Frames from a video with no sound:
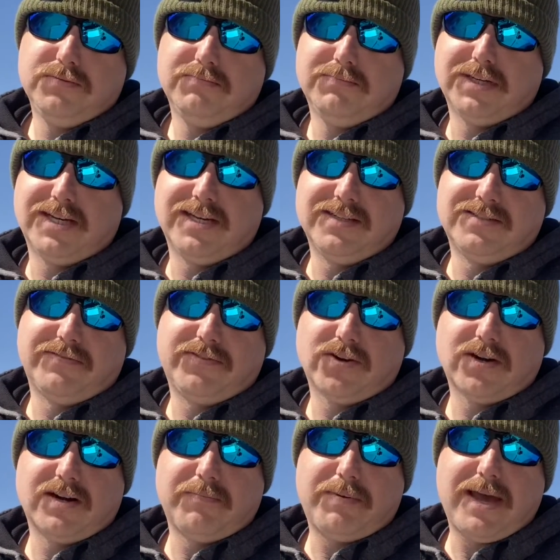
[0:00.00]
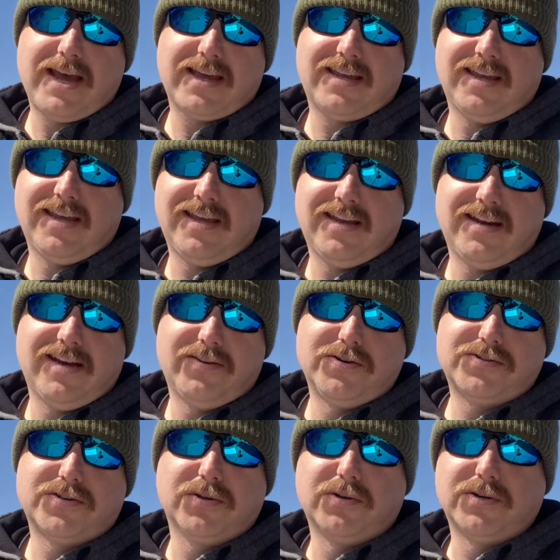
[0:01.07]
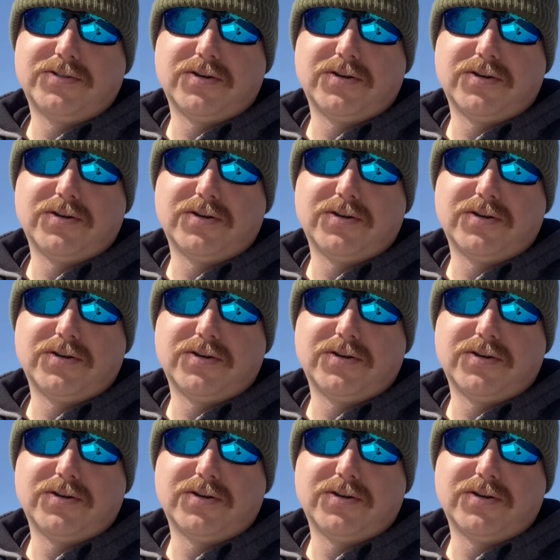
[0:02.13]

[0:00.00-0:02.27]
because if you're going to pack in other solar